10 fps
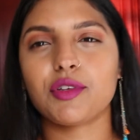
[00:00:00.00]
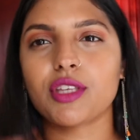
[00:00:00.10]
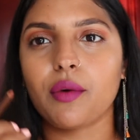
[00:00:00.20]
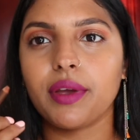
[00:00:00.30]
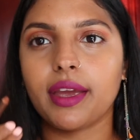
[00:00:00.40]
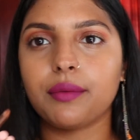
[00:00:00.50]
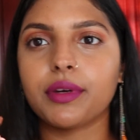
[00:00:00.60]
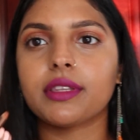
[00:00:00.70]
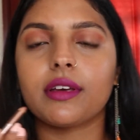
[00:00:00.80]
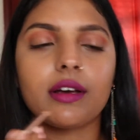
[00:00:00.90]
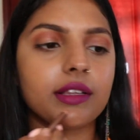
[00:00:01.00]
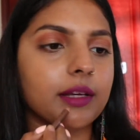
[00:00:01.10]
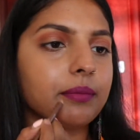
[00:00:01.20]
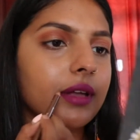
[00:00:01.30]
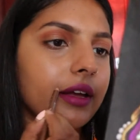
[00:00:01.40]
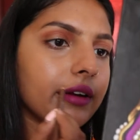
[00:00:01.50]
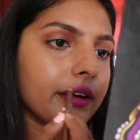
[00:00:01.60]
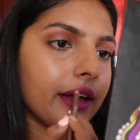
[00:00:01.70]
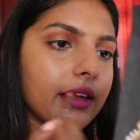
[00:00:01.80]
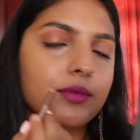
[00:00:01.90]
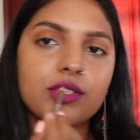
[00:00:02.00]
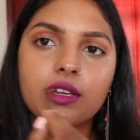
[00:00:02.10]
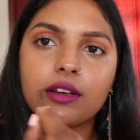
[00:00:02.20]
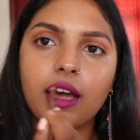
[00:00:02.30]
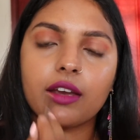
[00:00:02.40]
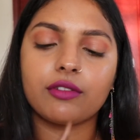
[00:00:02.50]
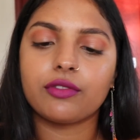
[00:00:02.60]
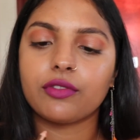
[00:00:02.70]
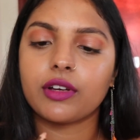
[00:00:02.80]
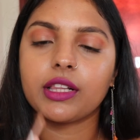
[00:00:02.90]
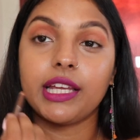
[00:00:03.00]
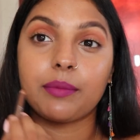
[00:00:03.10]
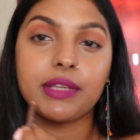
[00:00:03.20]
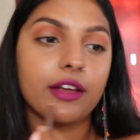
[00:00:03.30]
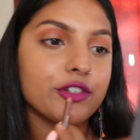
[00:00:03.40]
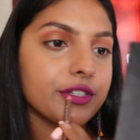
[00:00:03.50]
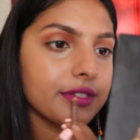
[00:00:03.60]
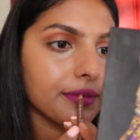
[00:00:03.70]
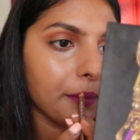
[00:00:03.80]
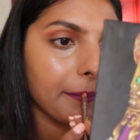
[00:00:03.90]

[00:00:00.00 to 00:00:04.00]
just going in with a lip liner and just gonna kind of clean up the edges.